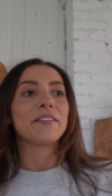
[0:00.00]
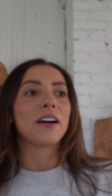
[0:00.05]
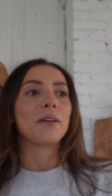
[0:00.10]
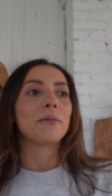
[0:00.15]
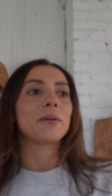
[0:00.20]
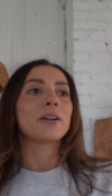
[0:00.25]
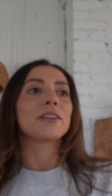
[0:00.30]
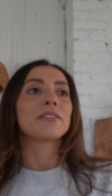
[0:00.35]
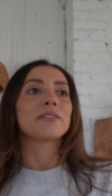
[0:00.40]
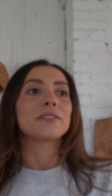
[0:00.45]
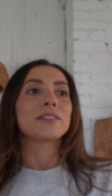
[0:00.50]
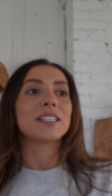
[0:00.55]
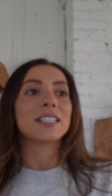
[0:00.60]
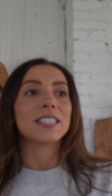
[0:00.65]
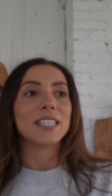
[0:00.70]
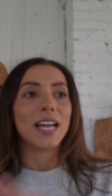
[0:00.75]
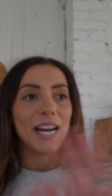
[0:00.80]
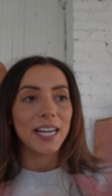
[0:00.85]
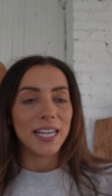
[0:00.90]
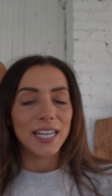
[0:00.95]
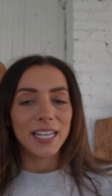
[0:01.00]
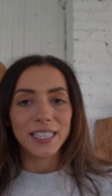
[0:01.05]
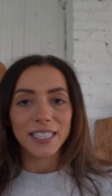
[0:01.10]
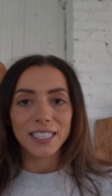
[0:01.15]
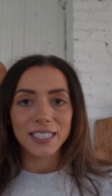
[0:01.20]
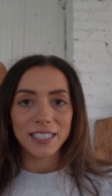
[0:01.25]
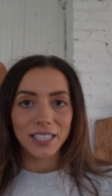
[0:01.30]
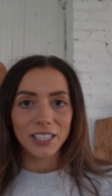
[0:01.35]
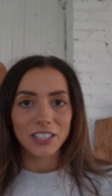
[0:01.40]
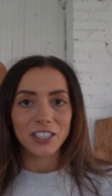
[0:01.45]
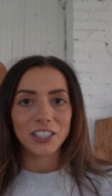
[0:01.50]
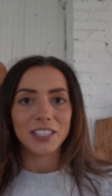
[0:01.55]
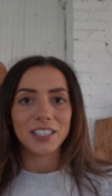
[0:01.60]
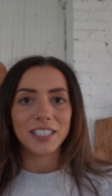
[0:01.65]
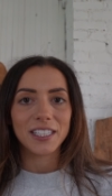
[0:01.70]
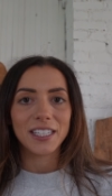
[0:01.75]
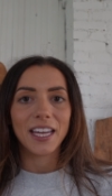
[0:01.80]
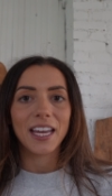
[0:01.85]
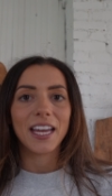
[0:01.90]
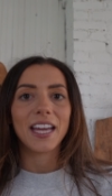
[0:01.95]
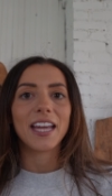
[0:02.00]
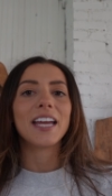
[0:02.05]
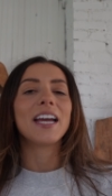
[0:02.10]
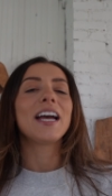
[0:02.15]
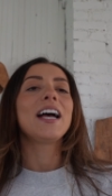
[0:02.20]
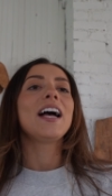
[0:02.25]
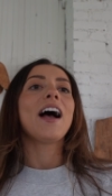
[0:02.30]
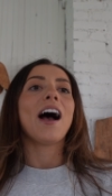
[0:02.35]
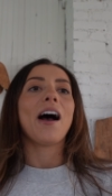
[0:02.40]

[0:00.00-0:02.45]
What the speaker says: I were designing this kitchen today,